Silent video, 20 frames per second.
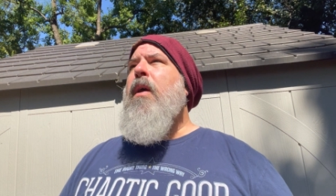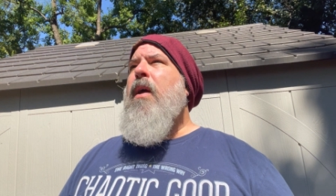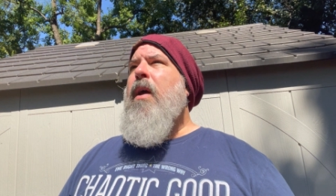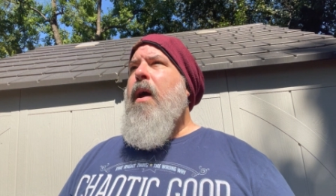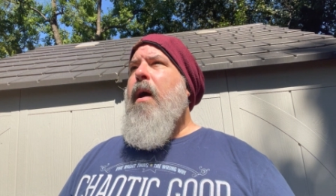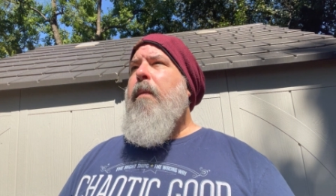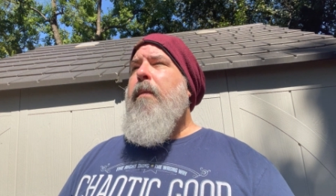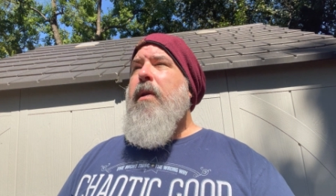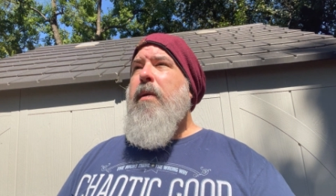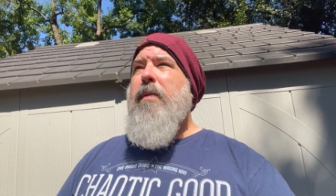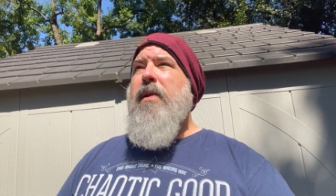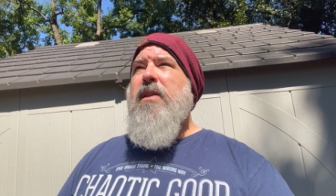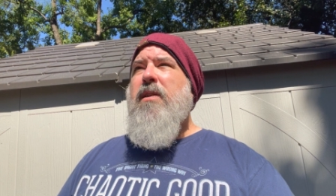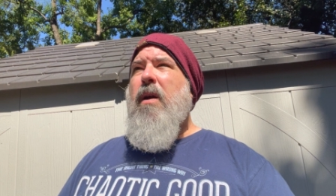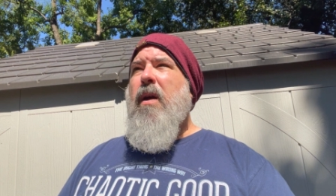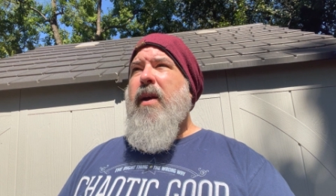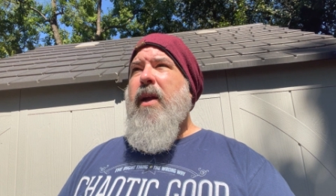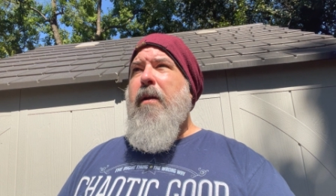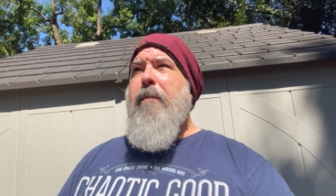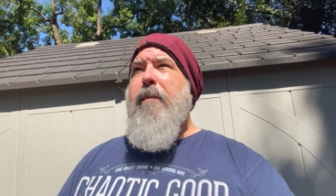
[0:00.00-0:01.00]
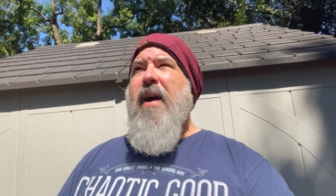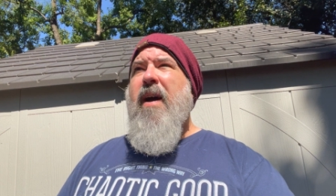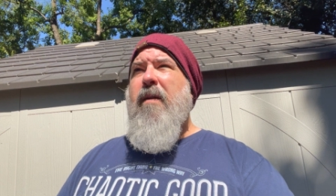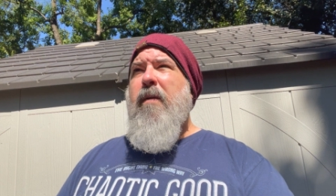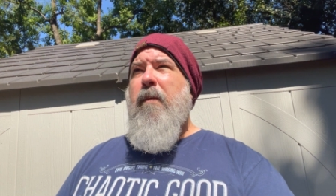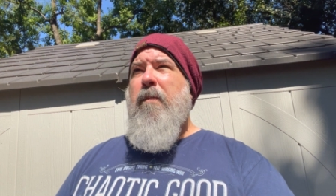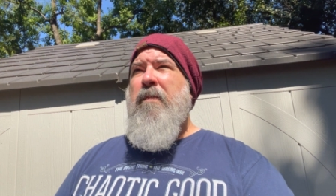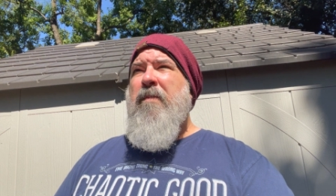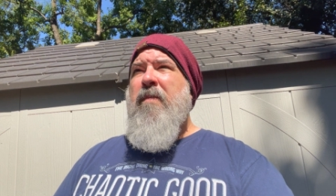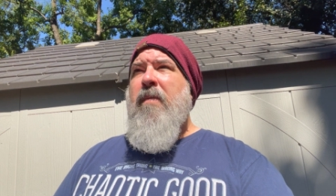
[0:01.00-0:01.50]
I'm going to be talking about
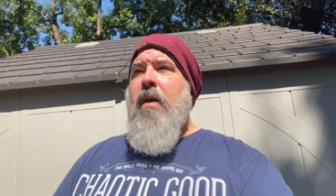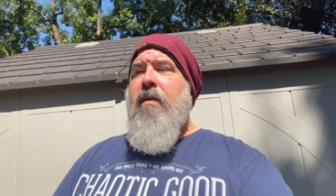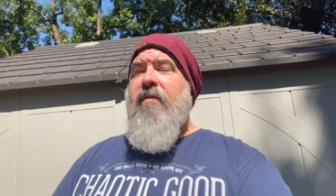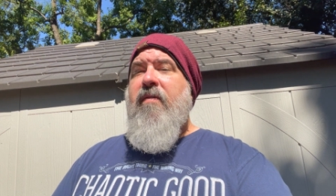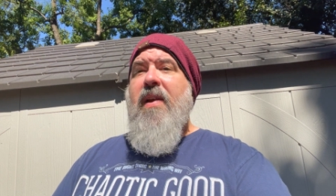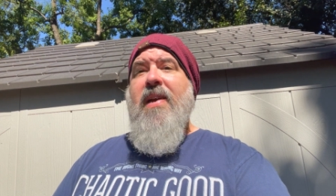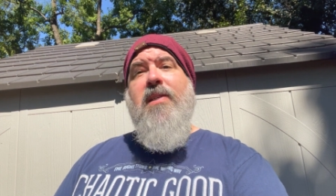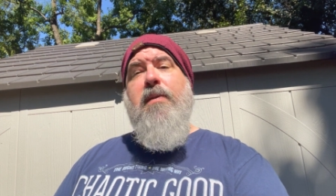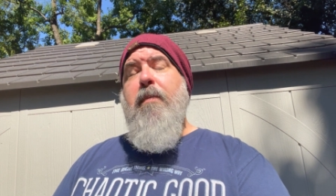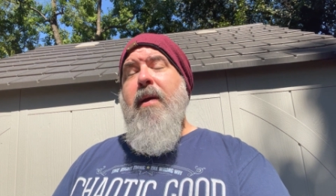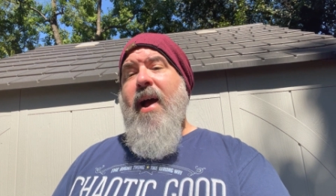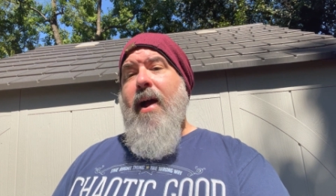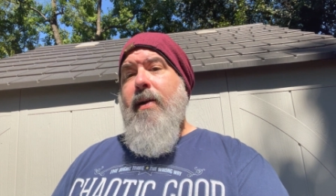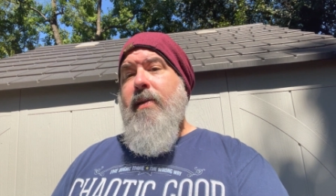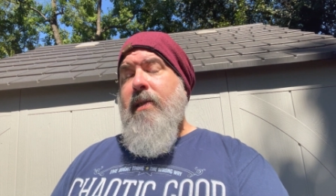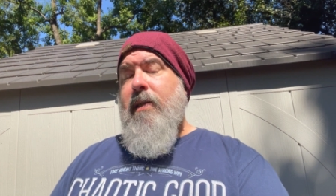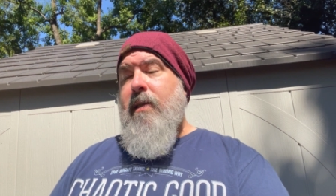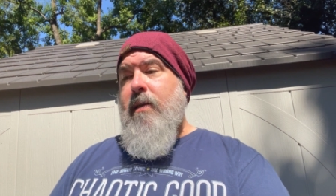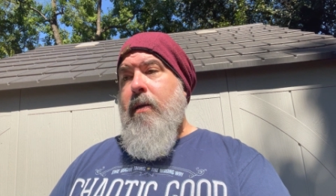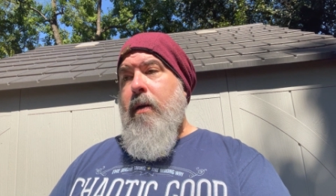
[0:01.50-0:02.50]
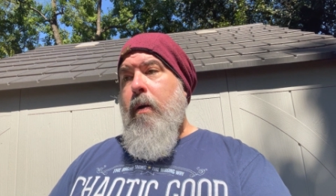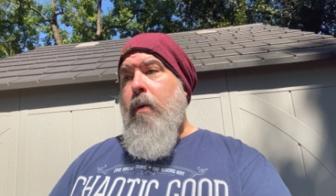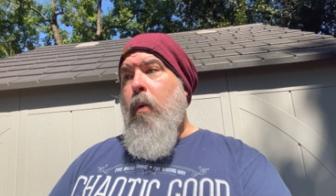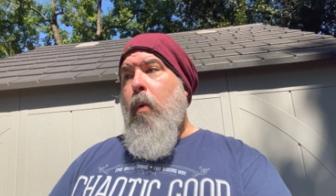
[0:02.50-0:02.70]
face masks.